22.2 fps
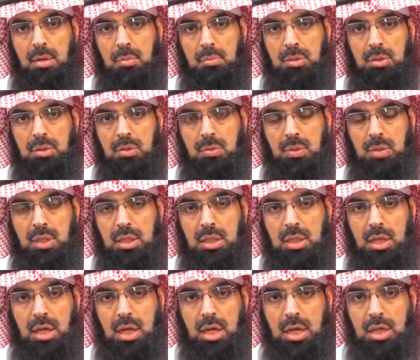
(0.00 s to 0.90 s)
between
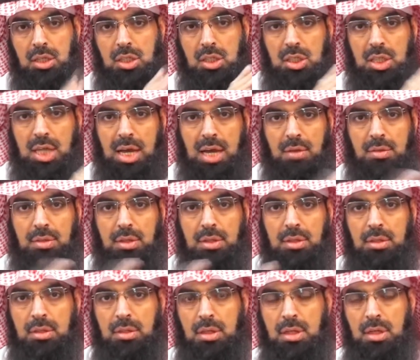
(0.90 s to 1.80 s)
the south
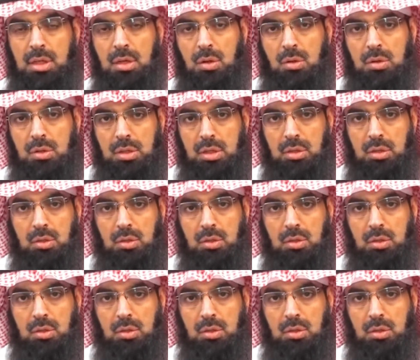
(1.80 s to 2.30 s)
and the